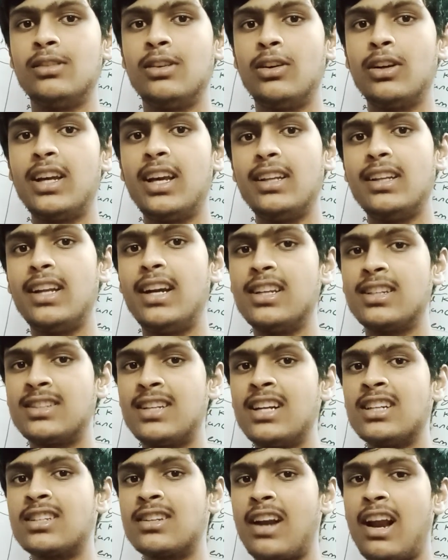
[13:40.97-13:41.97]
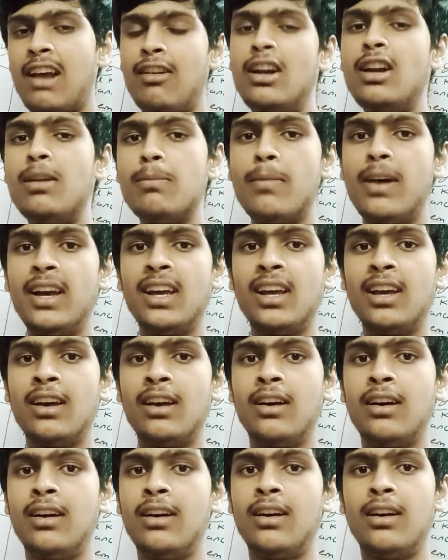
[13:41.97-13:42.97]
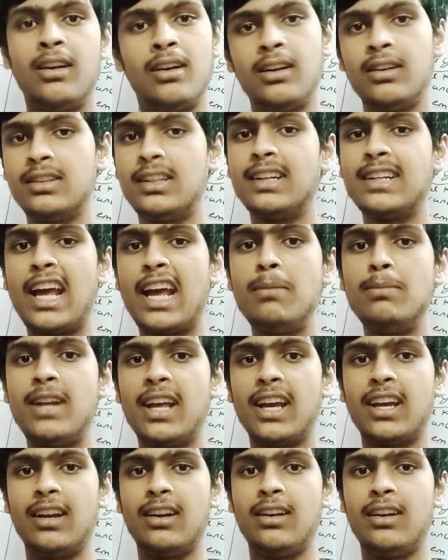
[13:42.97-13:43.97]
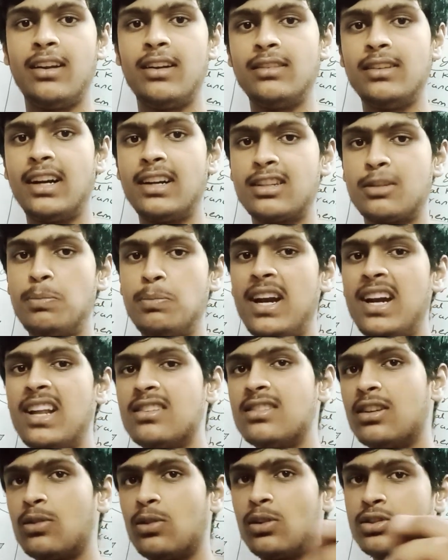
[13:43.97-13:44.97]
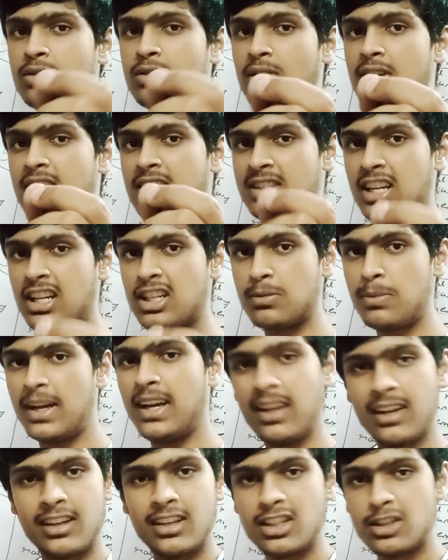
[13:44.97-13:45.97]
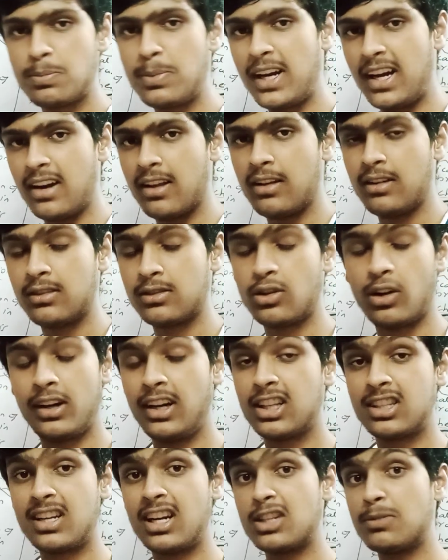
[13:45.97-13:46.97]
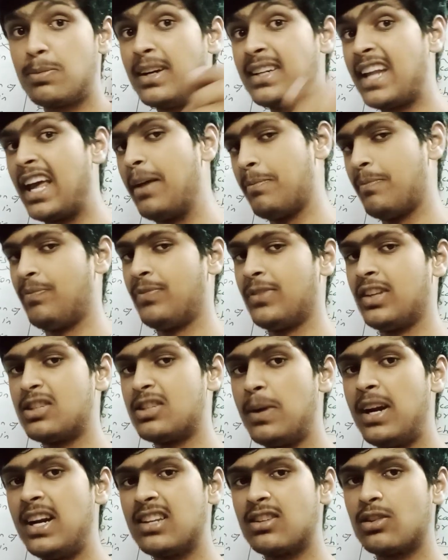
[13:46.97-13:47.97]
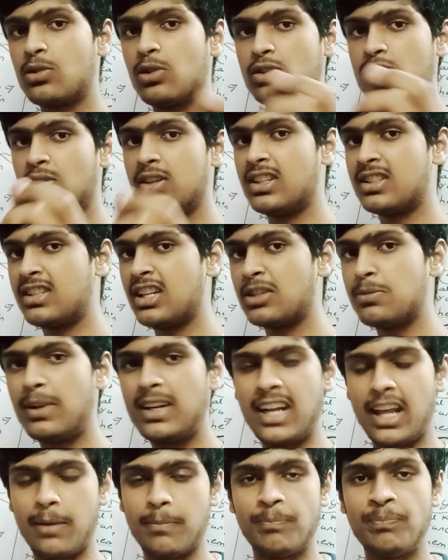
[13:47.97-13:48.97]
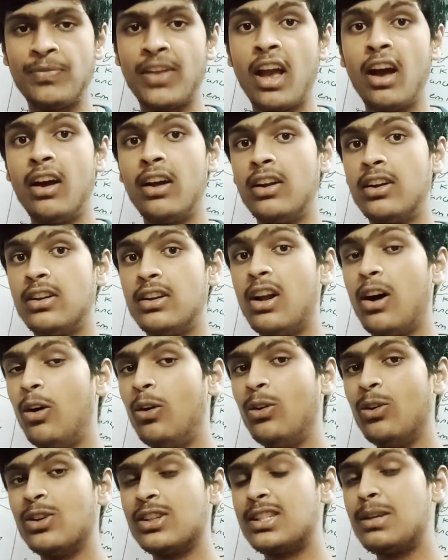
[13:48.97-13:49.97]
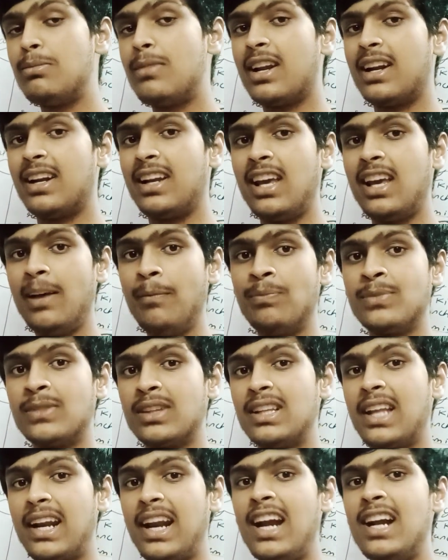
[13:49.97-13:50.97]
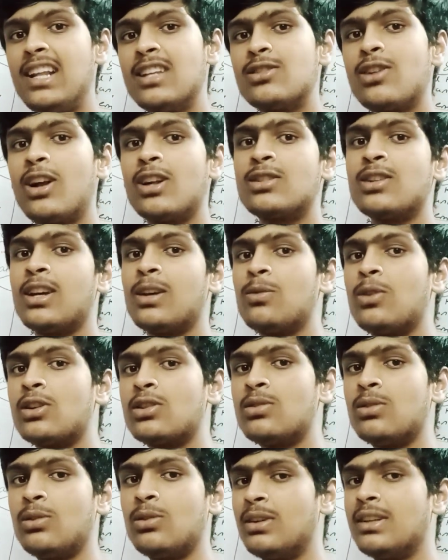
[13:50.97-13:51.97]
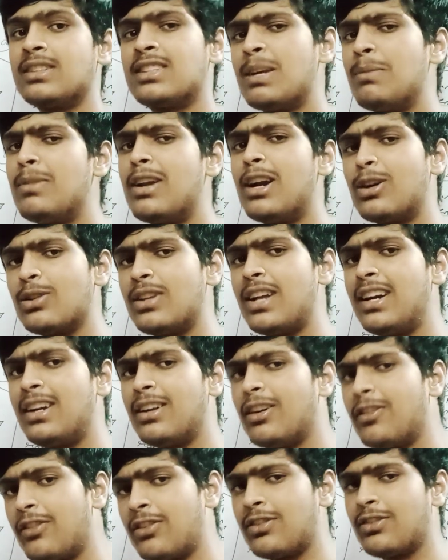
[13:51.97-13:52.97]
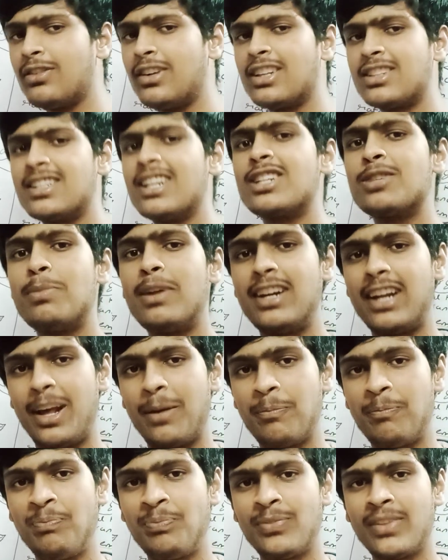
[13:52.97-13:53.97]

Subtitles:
Okay, the distance traveled by the time taken. That speed is equals to distance by speed. So distance by time. The speed is equals to distance by time. Now similarly, the rate is also equals to similar to that of distance by time.